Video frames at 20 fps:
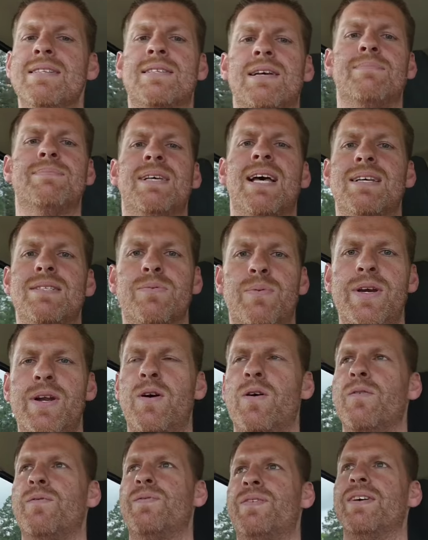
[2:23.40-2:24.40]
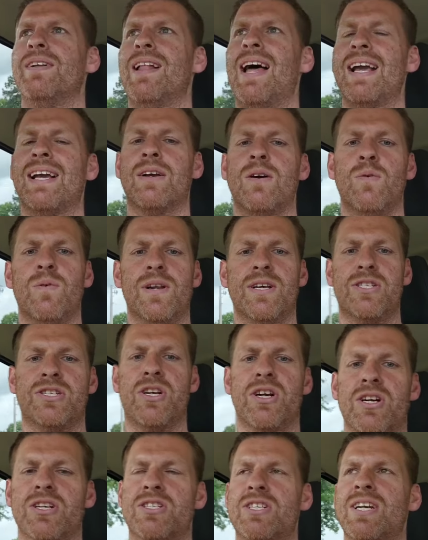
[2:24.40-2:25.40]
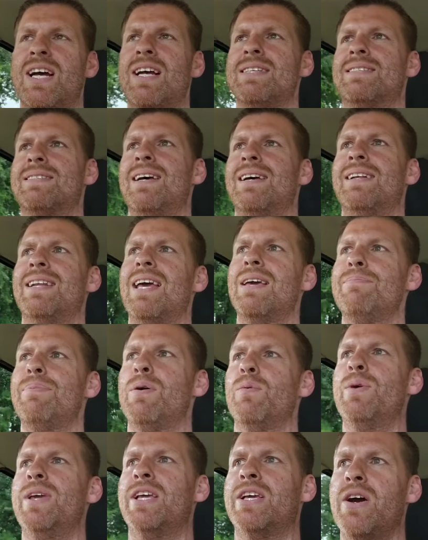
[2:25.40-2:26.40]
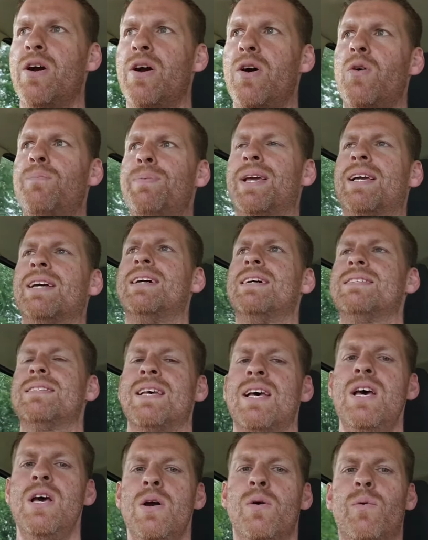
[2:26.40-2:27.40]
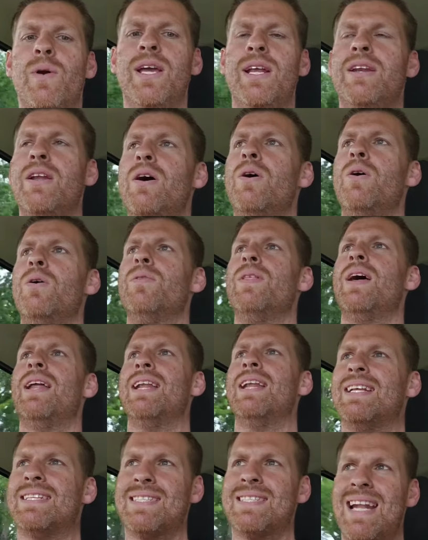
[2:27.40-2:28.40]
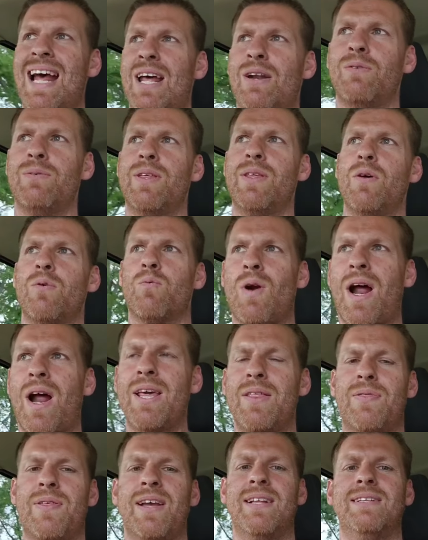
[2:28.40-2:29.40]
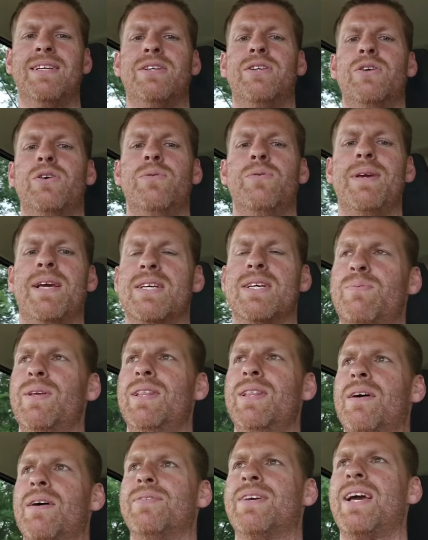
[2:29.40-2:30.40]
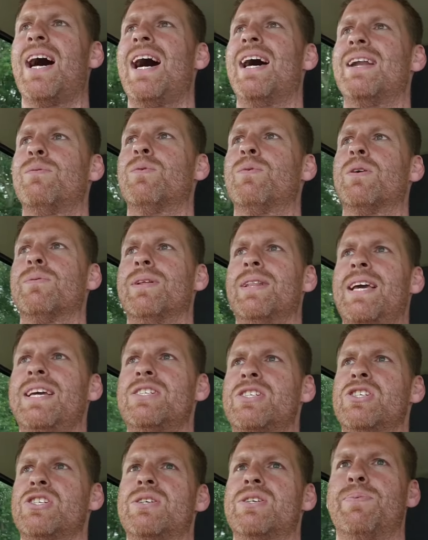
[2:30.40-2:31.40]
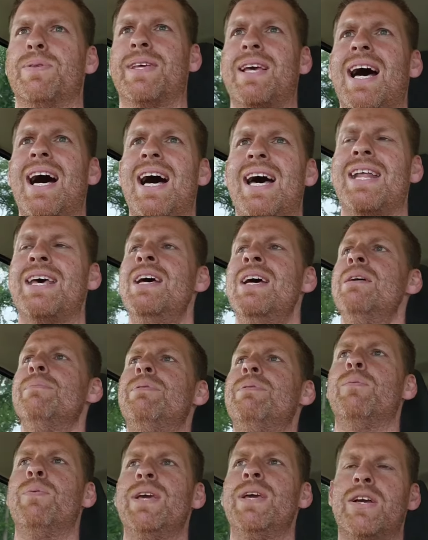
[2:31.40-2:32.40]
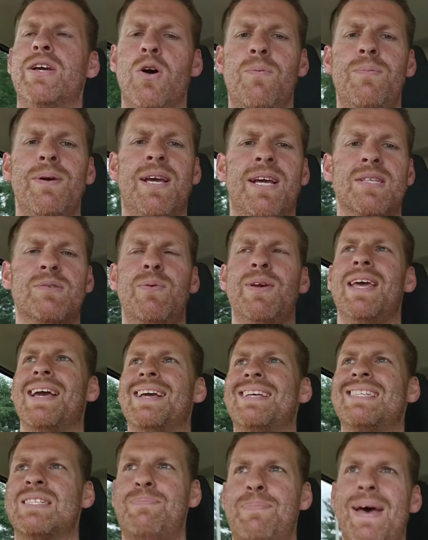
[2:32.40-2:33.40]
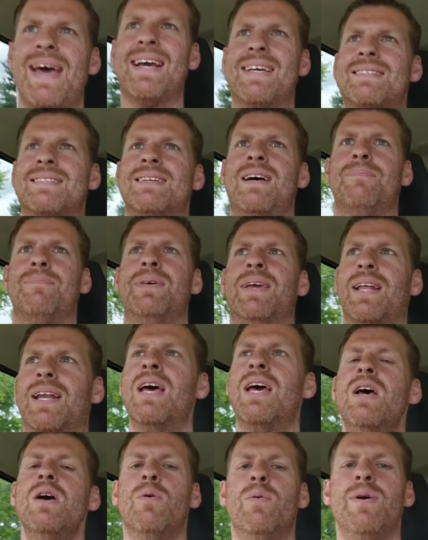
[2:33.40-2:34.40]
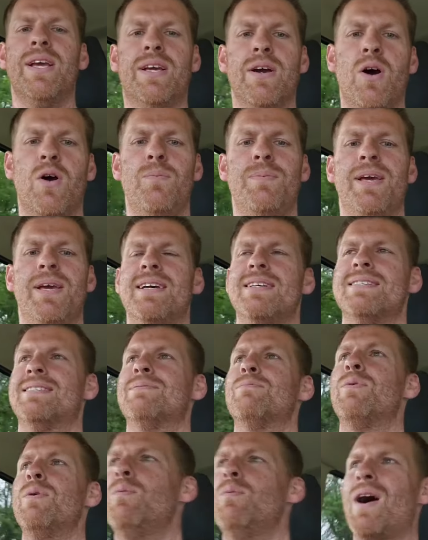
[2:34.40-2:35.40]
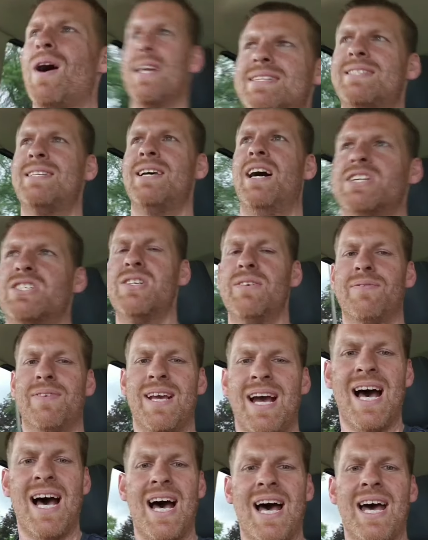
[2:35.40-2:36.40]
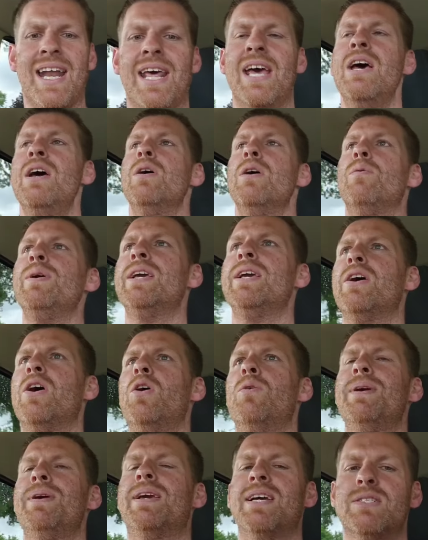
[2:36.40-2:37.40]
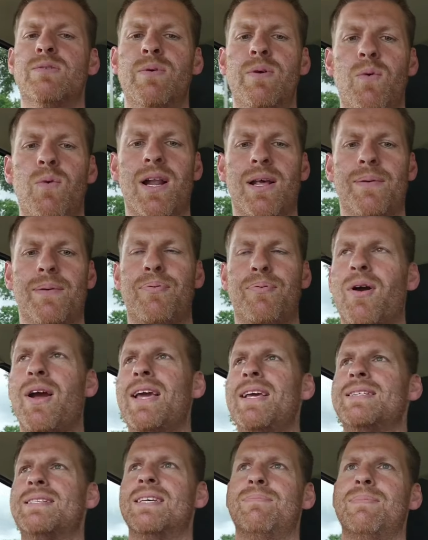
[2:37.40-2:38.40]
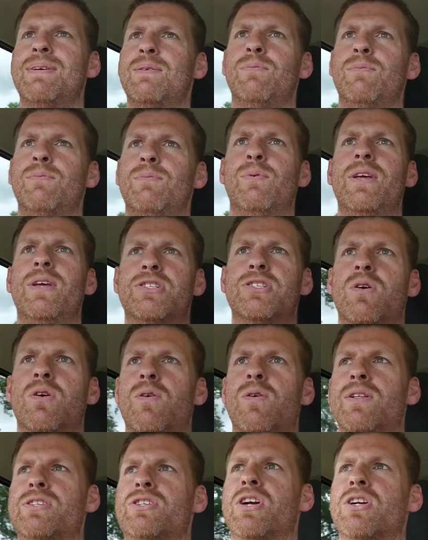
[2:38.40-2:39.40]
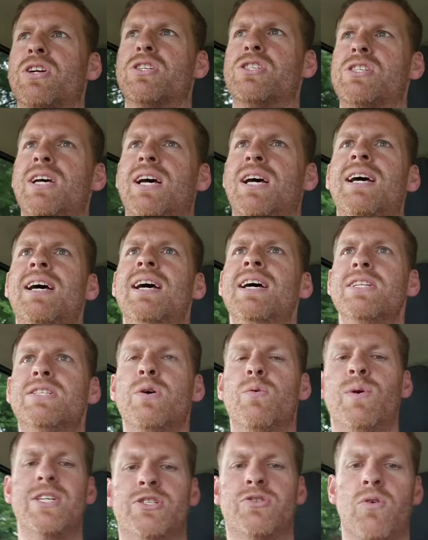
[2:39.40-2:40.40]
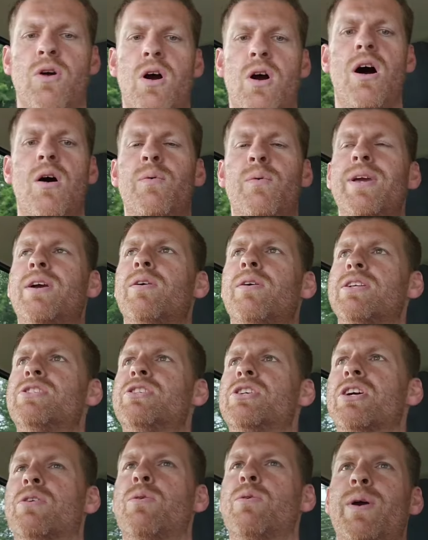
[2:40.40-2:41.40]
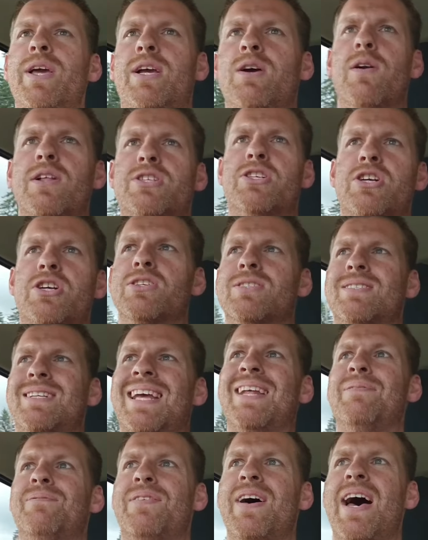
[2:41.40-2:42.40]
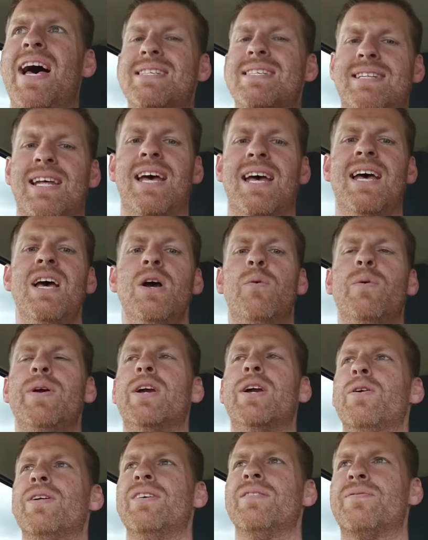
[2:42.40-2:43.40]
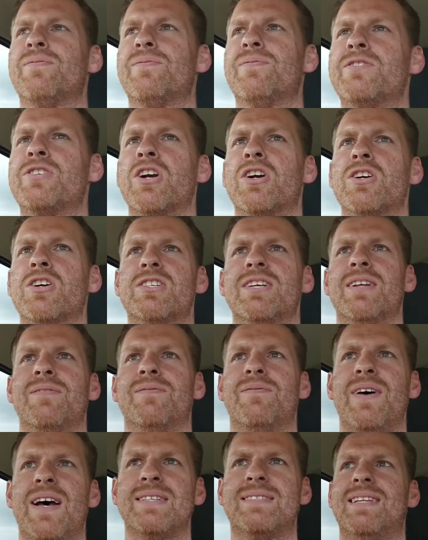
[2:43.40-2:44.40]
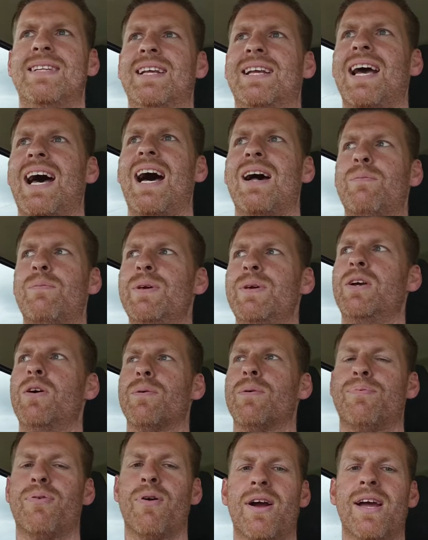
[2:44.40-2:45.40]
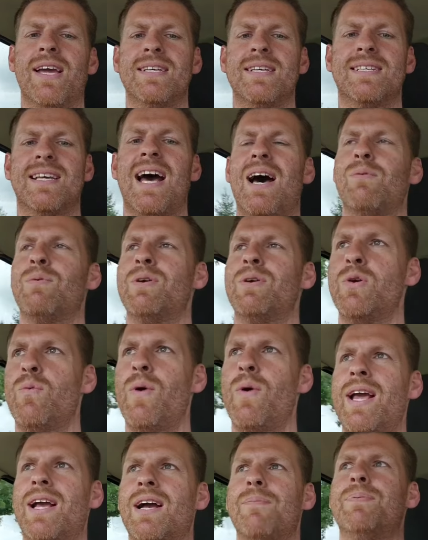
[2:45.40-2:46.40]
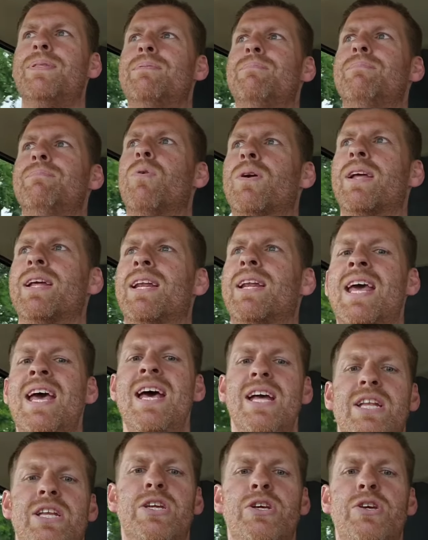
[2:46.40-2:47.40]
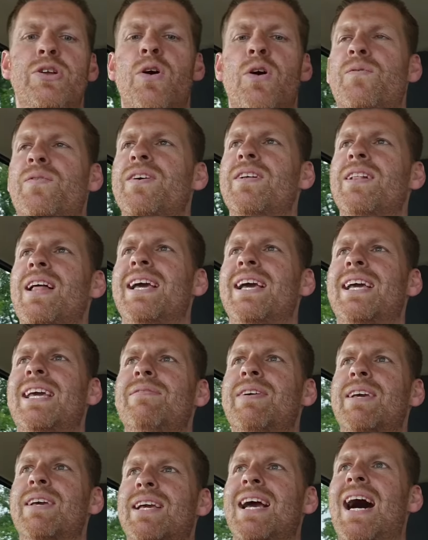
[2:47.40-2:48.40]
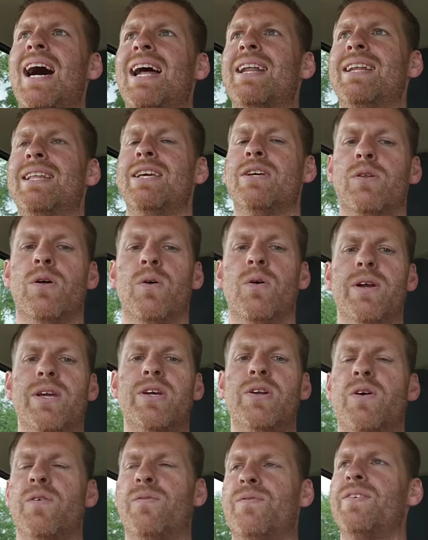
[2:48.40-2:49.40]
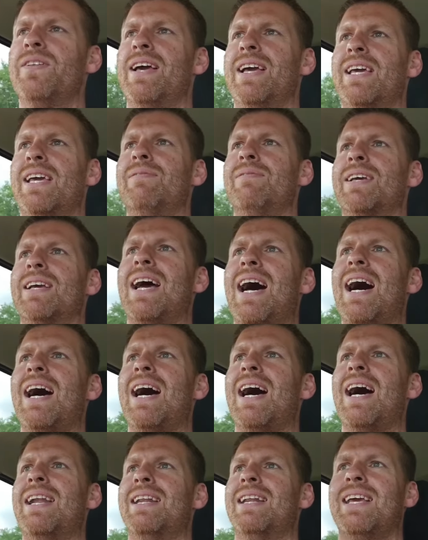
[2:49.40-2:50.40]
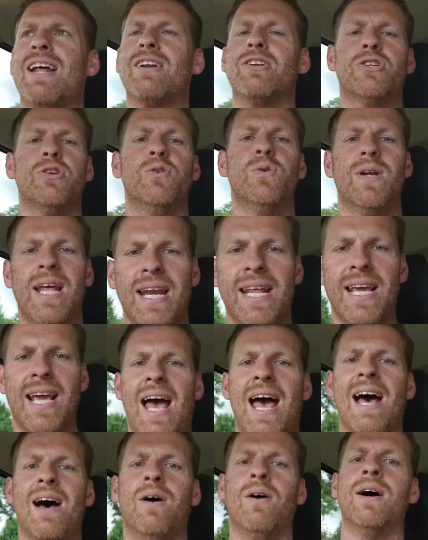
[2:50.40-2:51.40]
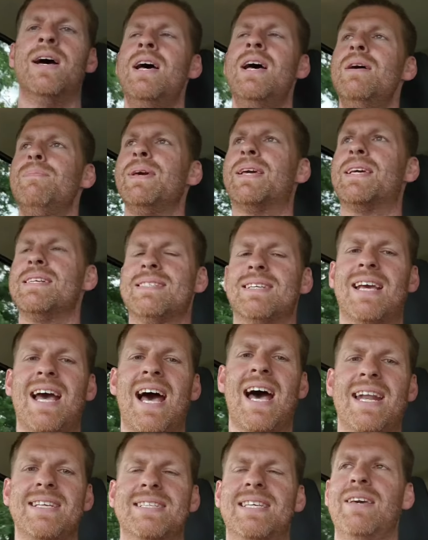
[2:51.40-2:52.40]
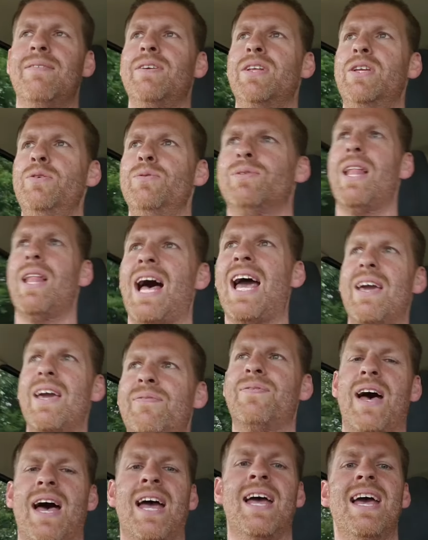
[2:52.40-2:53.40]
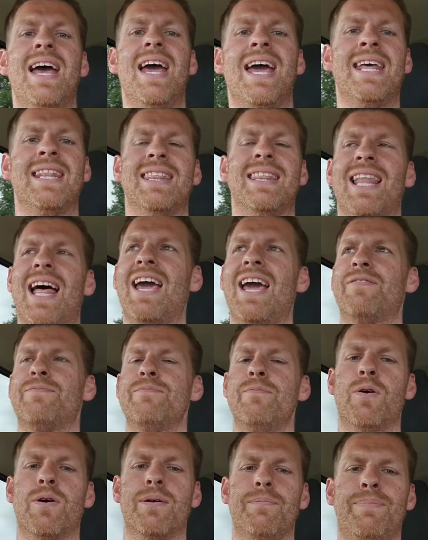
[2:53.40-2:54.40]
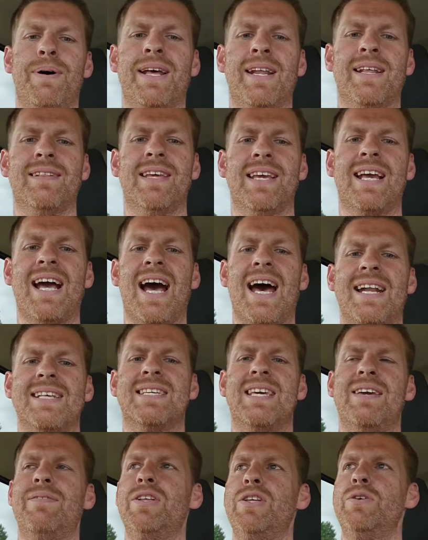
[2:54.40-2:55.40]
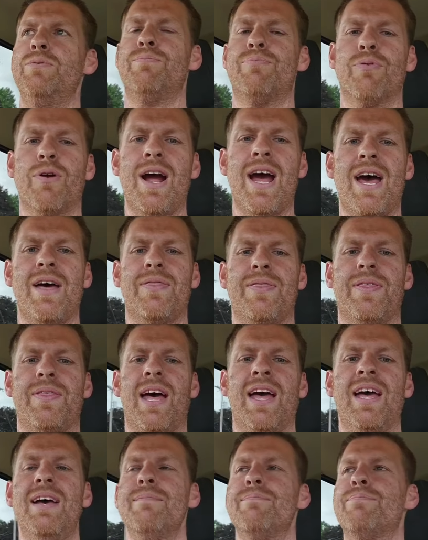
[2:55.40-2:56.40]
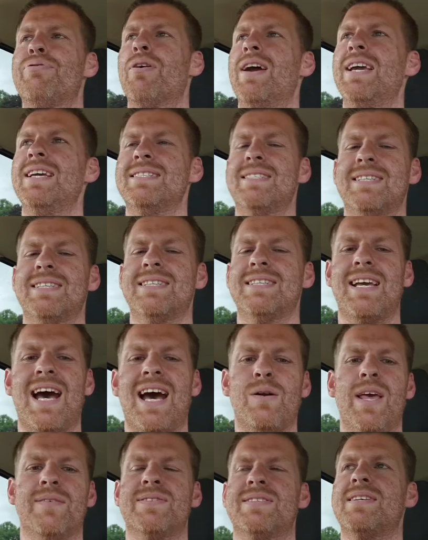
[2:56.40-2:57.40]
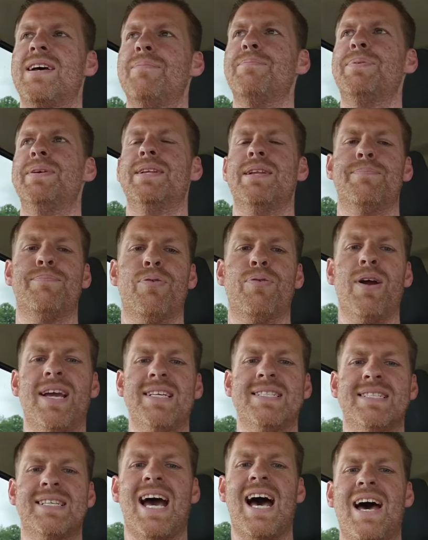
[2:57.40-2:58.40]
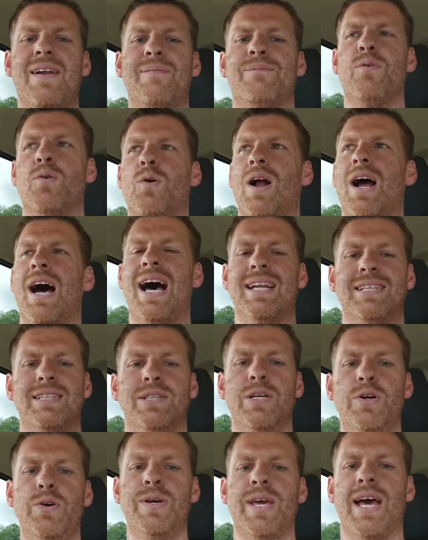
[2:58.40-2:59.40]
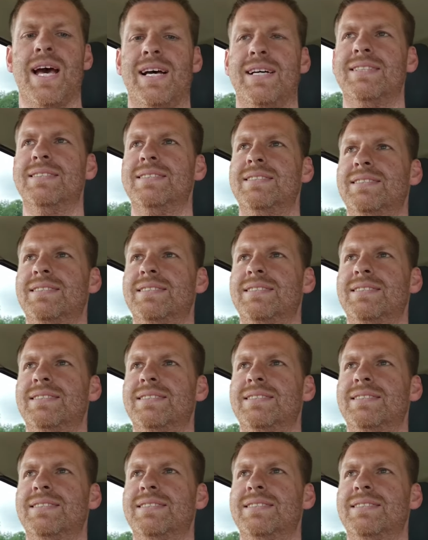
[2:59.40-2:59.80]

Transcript: Sometimes we don't feel like going to church on Sunday, but we go because we know that it's not only the right thing to do because we love God and we're in relationship with God, but we go because we expect something. We go because we want a touch of God. We go because we want to praise Him. We just don't go to church to, to withdraw. We go to church. We go to church to invest. We go to church to invest in God. We go to praise God. When you wake up in the morning and you don't feel like giving God any glory, you don't feel like giving God any honor, do it anyhow because God is giving you life and life more abundantly. God is giving you breath. Praise God. We have something to praise God for. Hallelujah.